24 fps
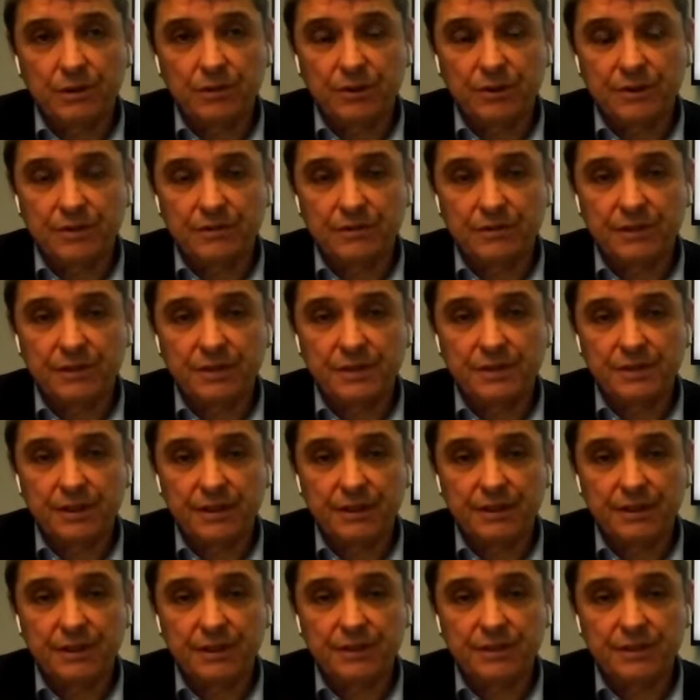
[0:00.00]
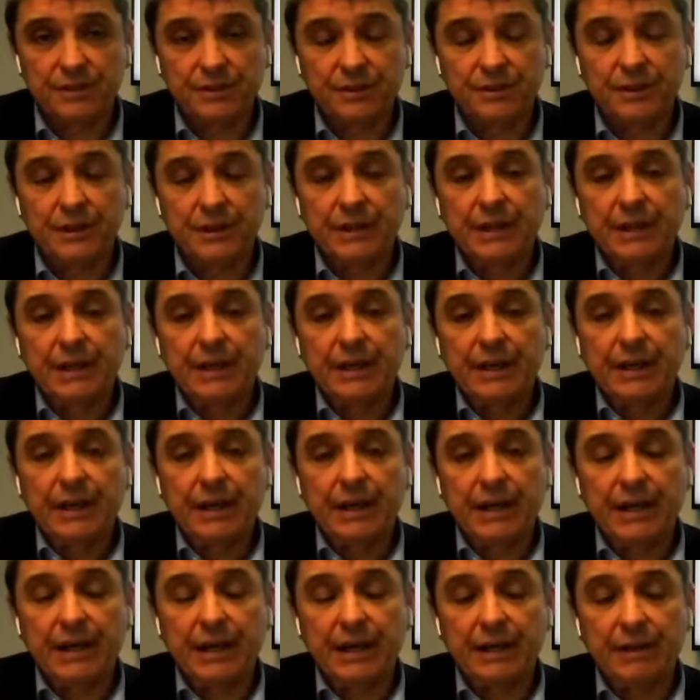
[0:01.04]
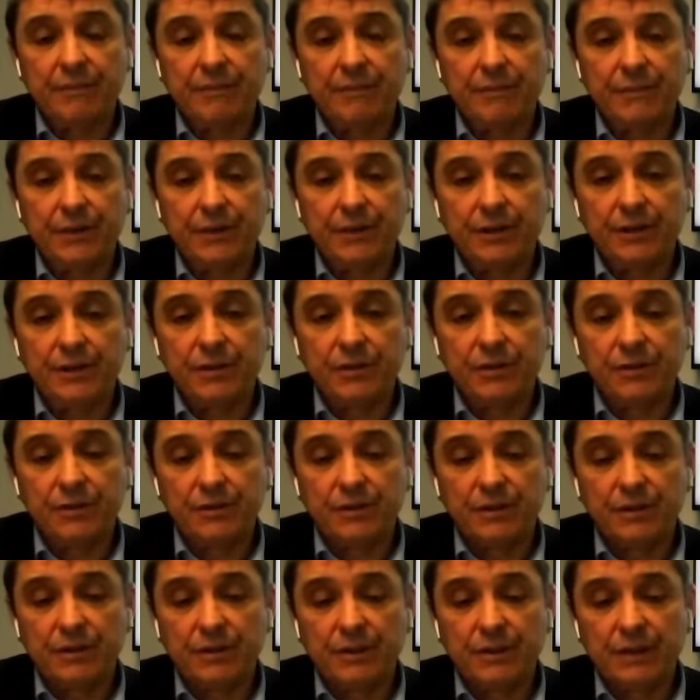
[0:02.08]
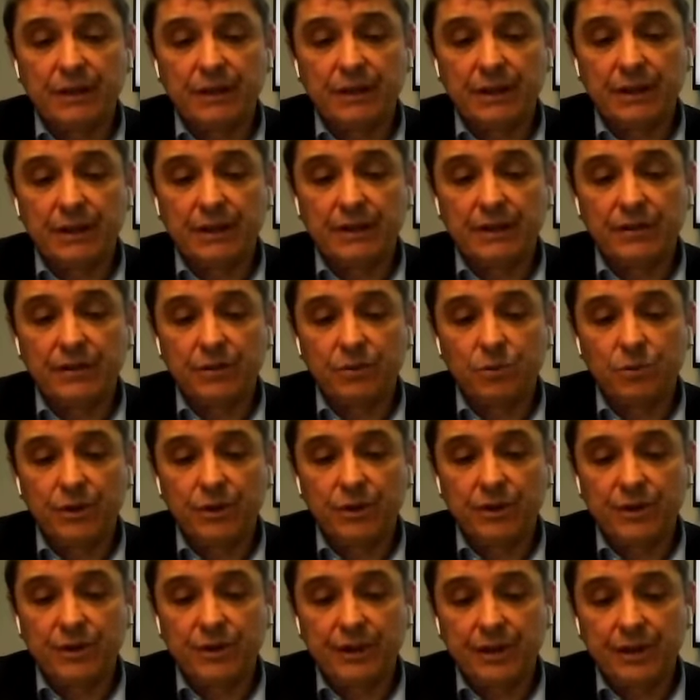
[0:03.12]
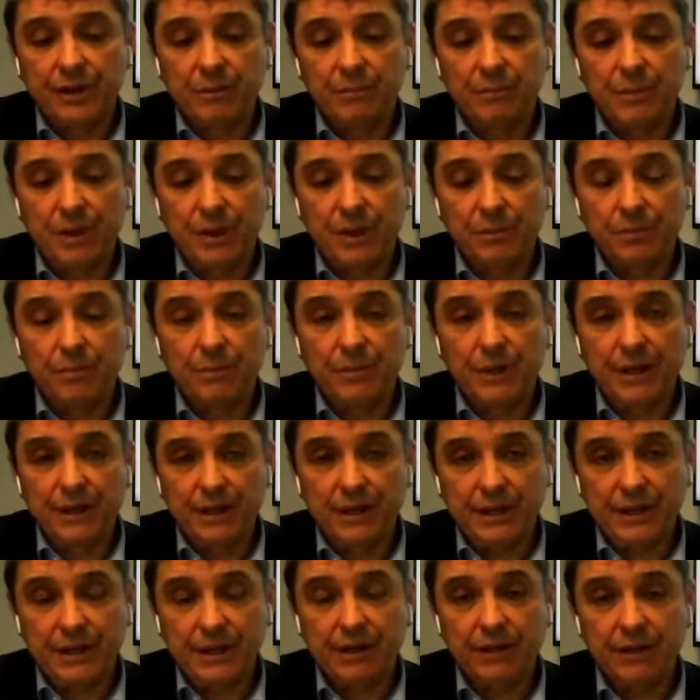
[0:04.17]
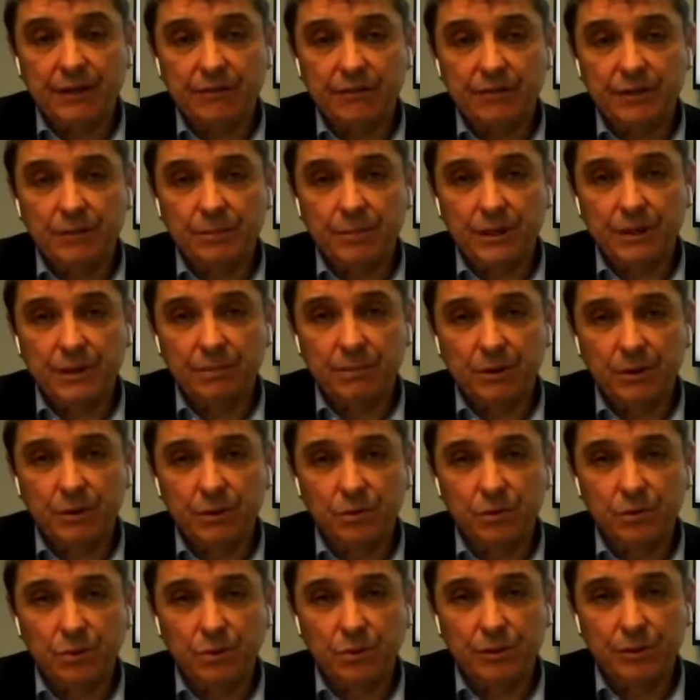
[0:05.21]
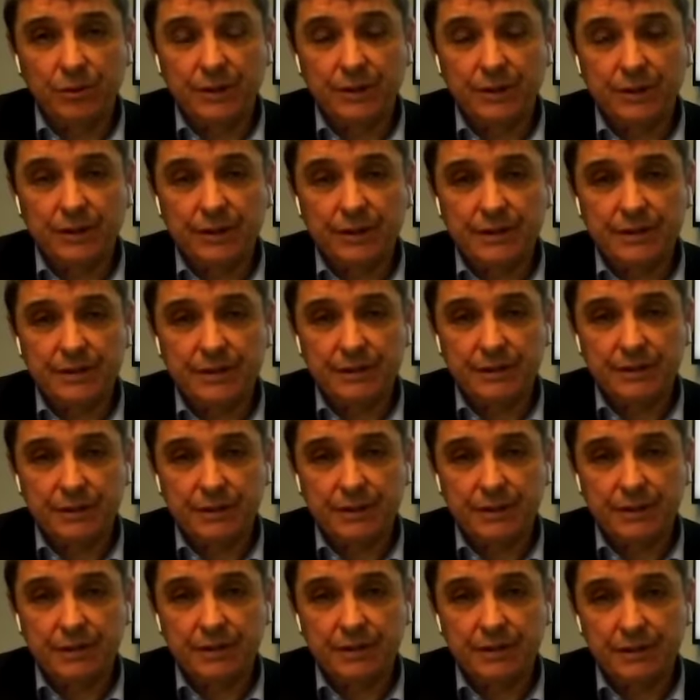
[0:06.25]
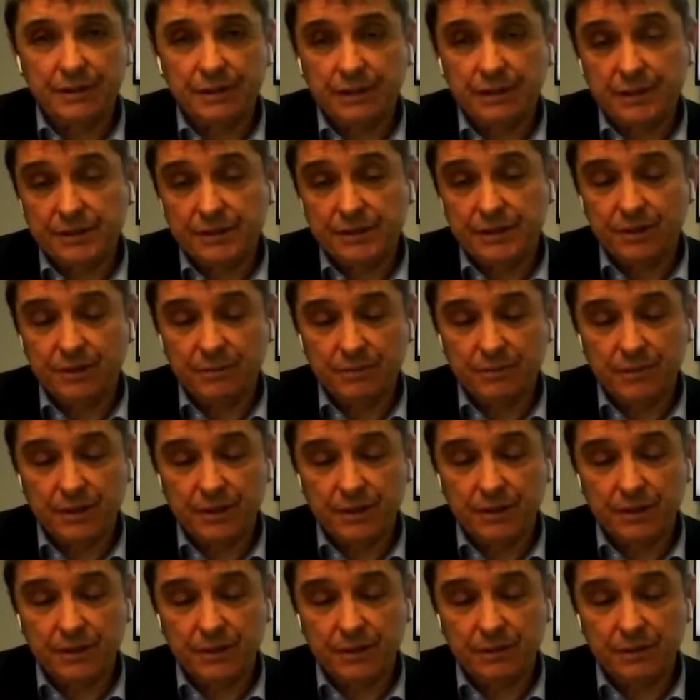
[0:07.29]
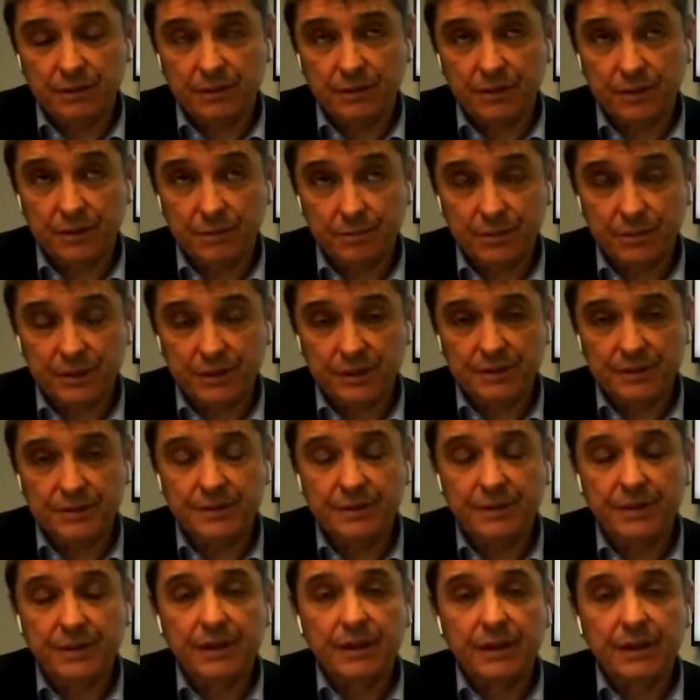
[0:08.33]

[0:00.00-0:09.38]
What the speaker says: aggressive consolidation. You know, the one thing about many of the people who own the leasing companies